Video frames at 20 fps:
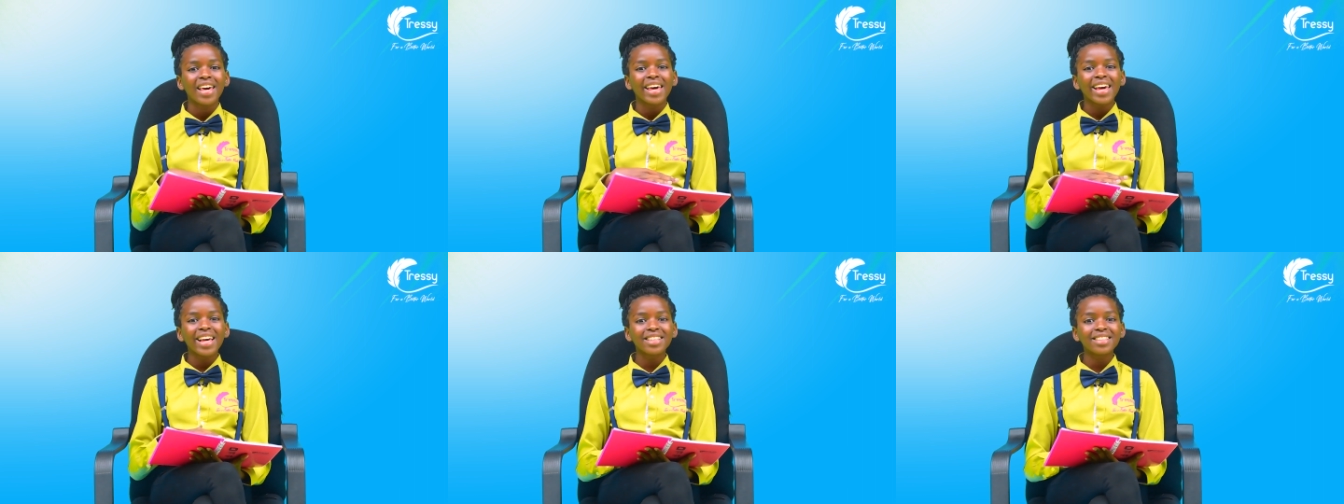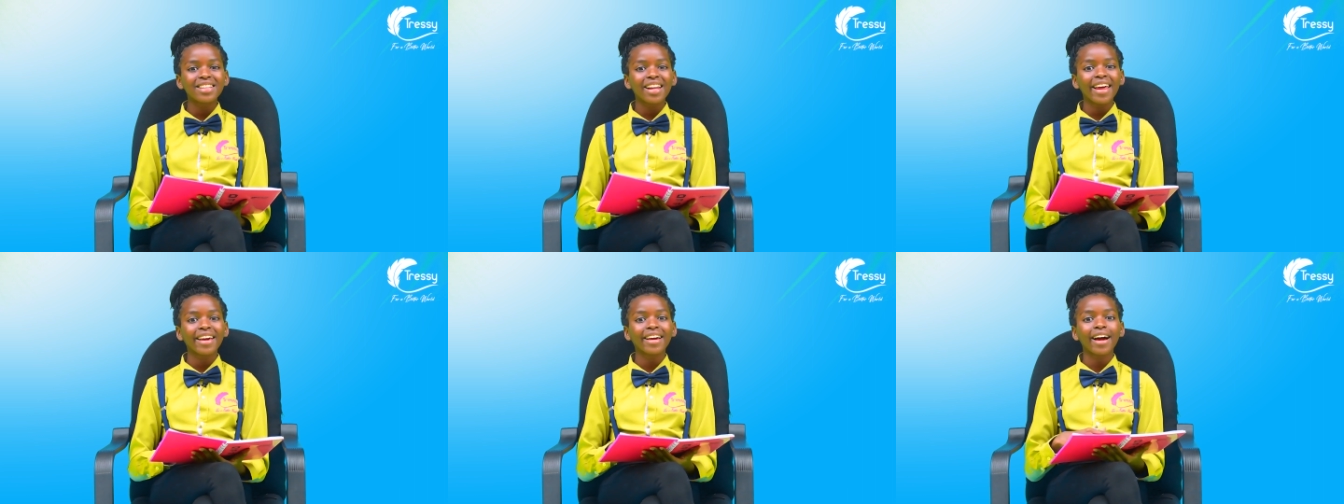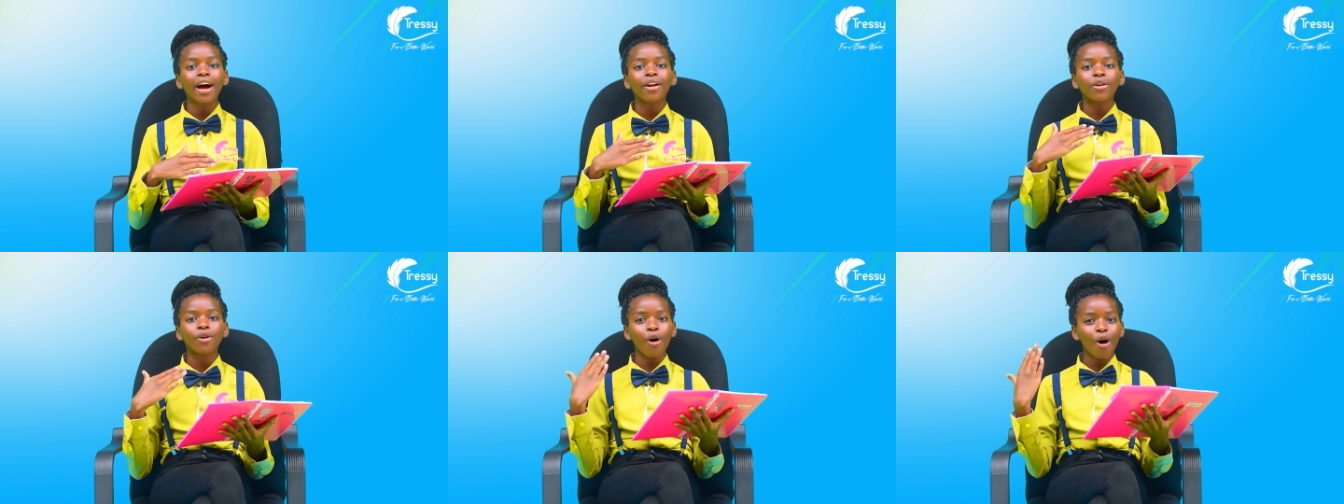it's like
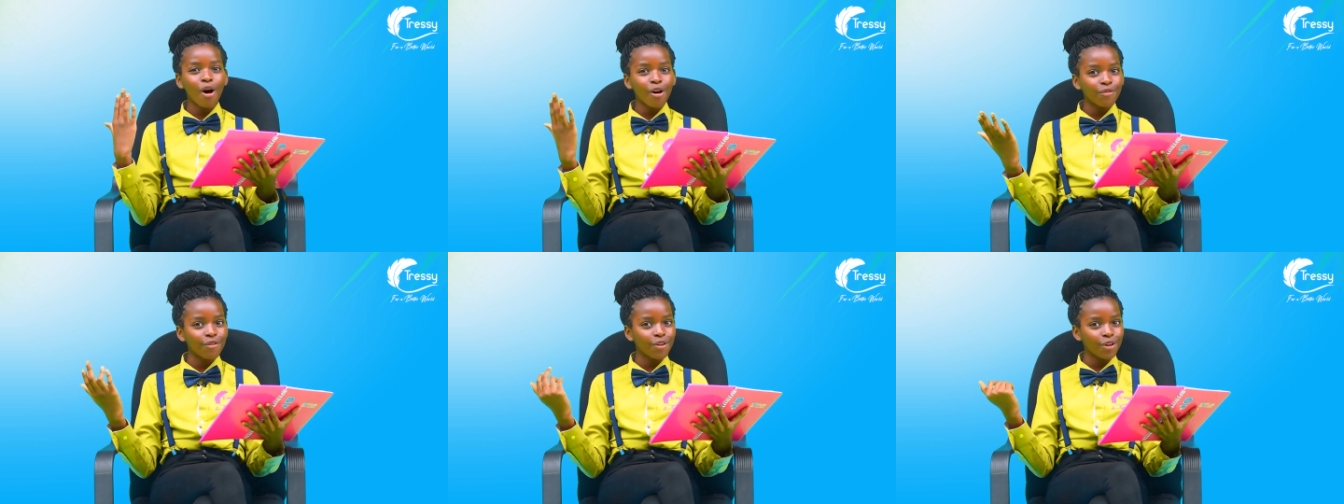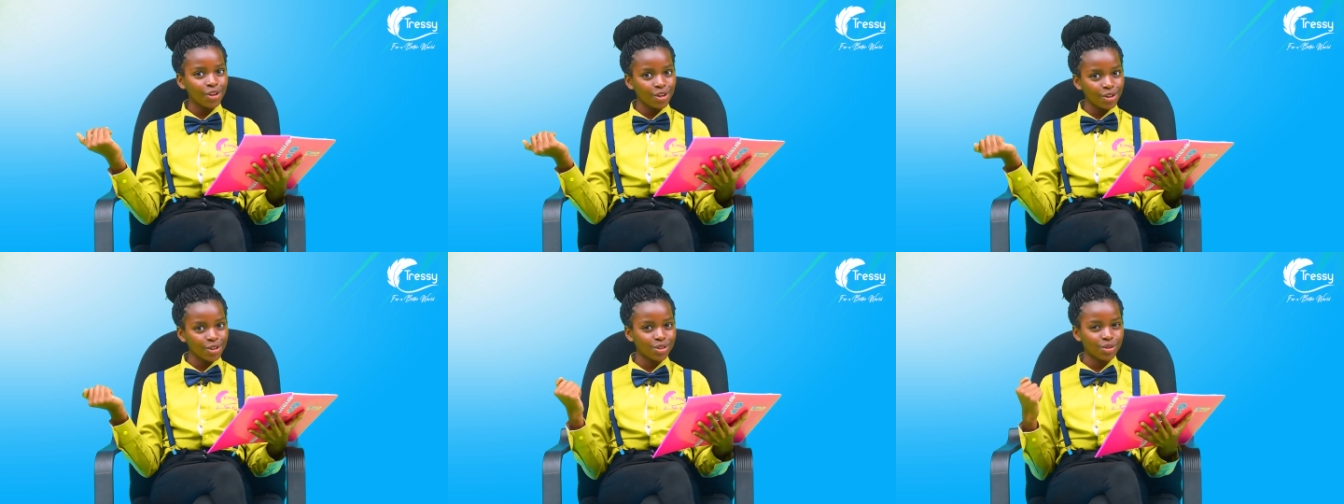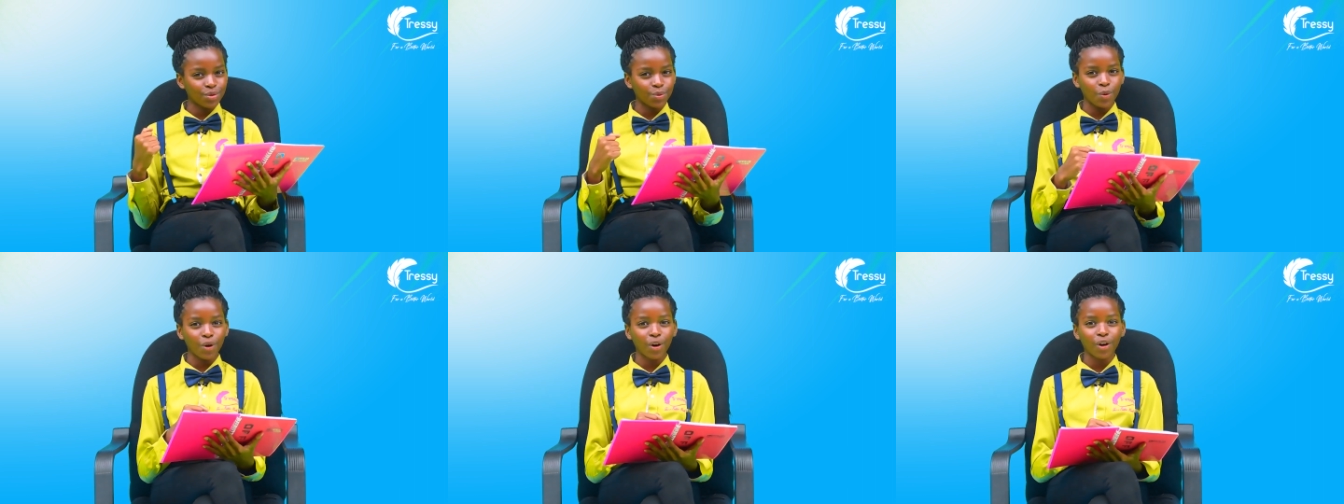an
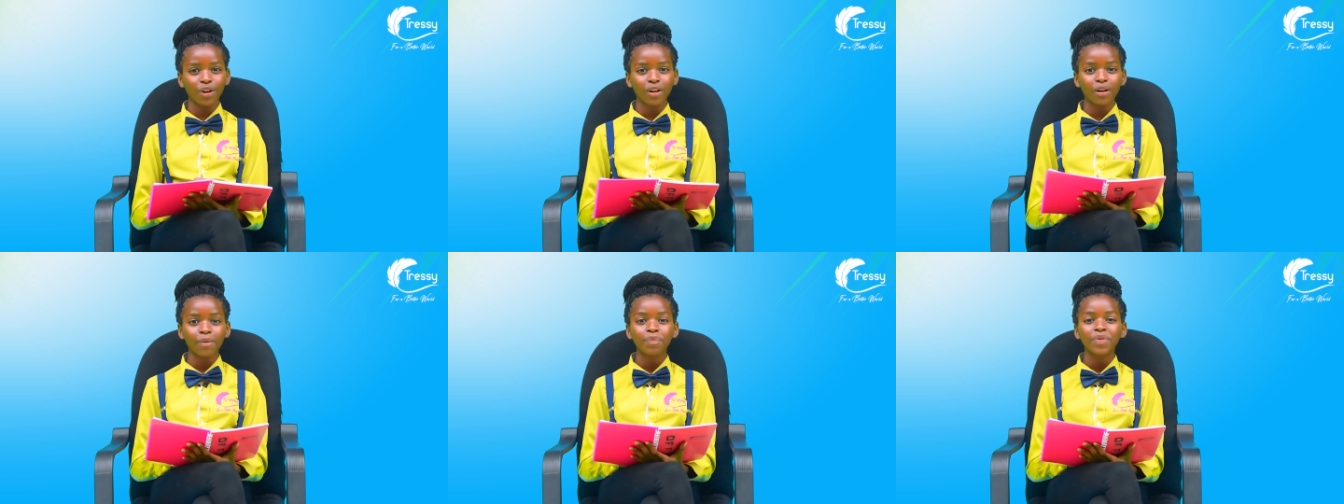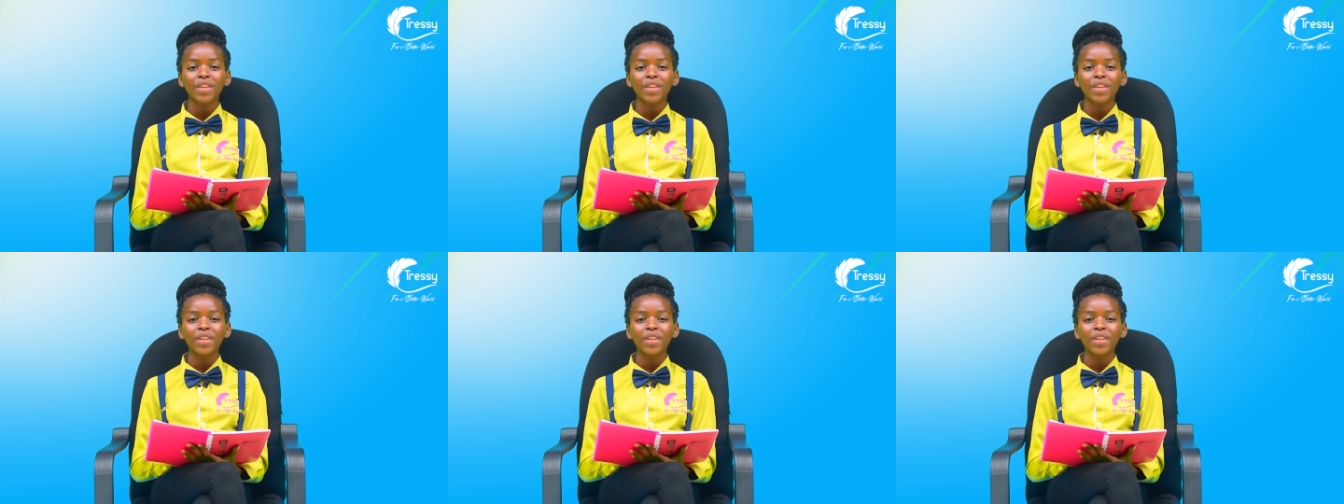overused word